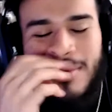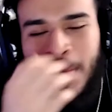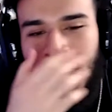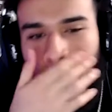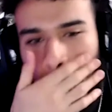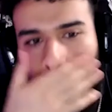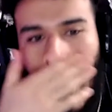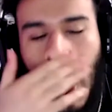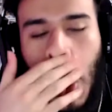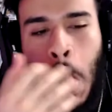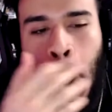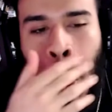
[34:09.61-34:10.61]
on TikTok I
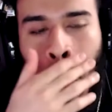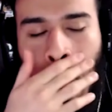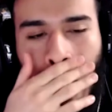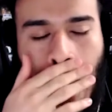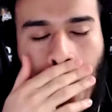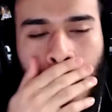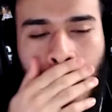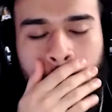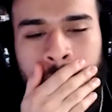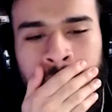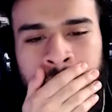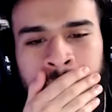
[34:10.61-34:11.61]
posted polls and stuff, and like